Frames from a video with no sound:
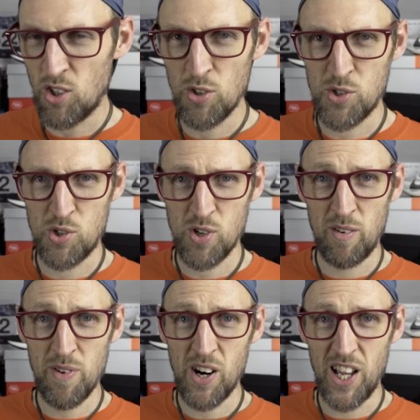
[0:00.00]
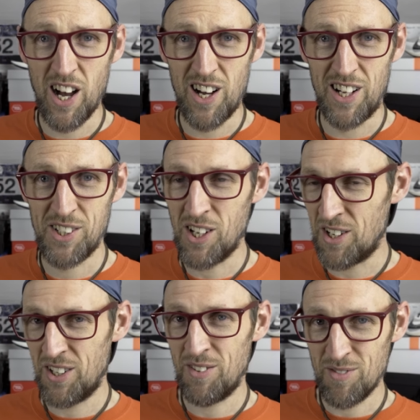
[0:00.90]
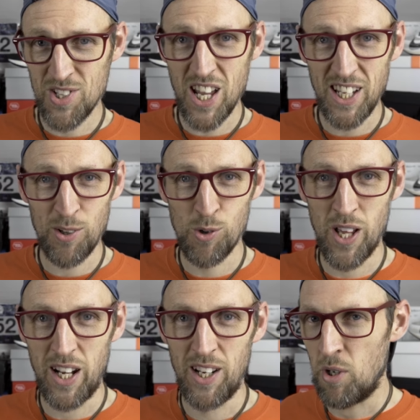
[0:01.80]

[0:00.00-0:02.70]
concentrate very hard to kind of take it all in.